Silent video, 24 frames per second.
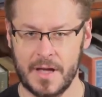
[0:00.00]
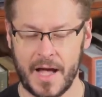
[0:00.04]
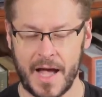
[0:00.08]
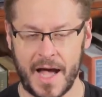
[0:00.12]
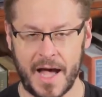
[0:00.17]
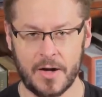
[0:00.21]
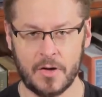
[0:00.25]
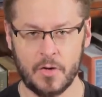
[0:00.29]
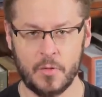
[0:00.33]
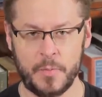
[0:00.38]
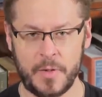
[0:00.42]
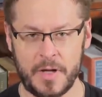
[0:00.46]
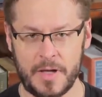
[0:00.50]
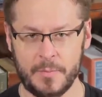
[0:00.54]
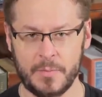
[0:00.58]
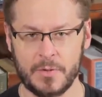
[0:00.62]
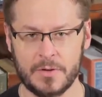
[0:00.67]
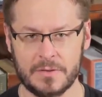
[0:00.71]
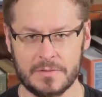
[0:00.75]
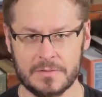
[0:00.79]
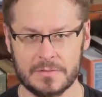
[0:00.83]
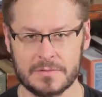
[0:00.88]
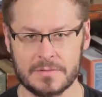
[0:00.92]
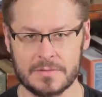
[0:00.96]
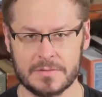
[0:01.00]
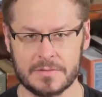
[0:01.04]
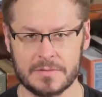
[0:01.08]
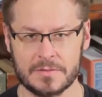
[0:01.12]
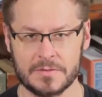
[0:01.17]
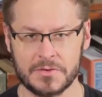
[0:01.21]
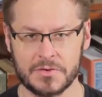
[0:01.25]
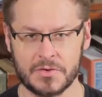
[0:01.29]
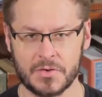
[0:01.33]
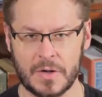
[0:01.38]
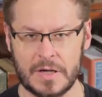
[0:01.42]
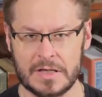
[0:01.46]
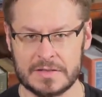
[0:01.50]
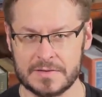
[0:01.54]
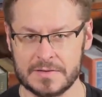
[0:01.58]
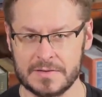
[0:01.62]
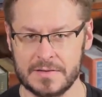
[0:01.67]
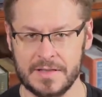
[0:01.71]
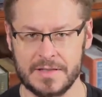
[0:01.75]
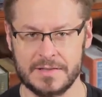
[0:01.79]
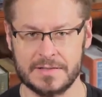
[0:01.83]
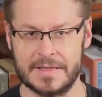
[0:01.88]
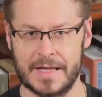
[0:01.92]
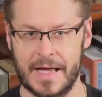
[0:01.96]
How do people trust
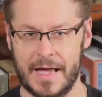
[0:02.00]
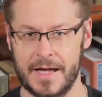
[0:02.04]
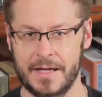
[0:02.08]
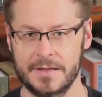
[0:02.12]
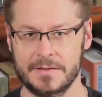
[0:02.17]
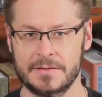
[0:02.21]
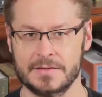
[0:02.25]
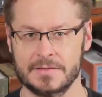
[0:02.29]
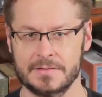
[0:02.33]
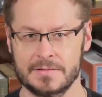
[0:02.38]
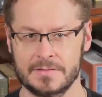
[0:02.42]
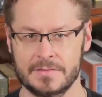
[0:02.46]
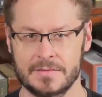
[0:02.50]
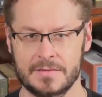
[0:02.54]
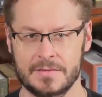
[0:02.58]
these guys?